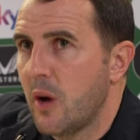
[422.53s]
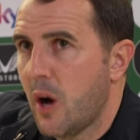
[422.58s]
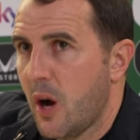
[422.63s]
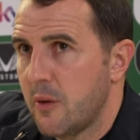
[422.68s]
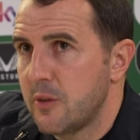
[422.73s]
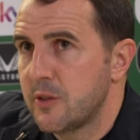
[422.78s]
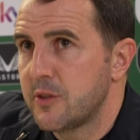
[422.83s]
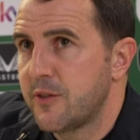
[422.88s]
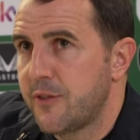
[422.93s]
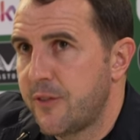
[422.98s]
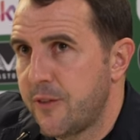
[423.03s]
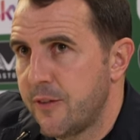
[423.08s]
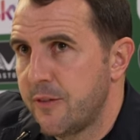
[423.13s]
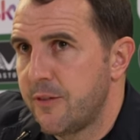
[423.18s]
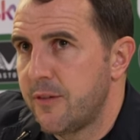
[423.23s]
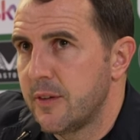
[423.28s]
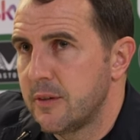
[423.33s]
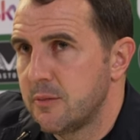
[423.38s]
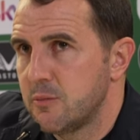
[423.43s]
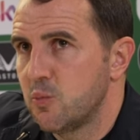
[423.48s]
that? I
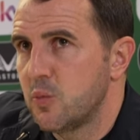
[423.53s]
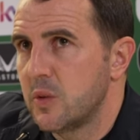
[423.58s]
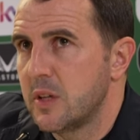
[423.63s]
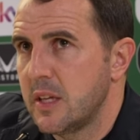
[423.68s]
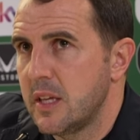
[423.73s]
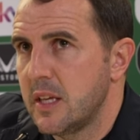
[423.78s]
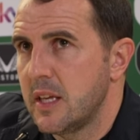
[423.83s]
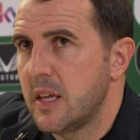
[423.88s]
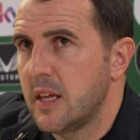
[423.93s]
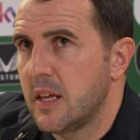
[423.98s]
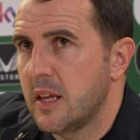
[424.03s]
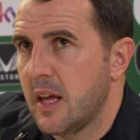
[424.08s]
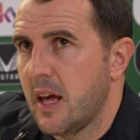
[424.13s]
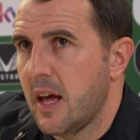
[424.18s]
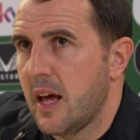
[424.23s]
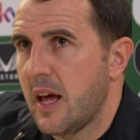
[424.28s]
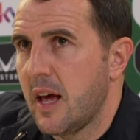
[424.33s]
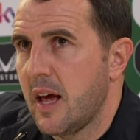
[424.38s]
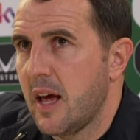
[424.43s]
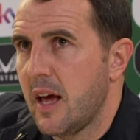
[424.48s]
was.
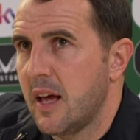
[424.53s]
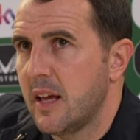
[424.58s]
Yeah,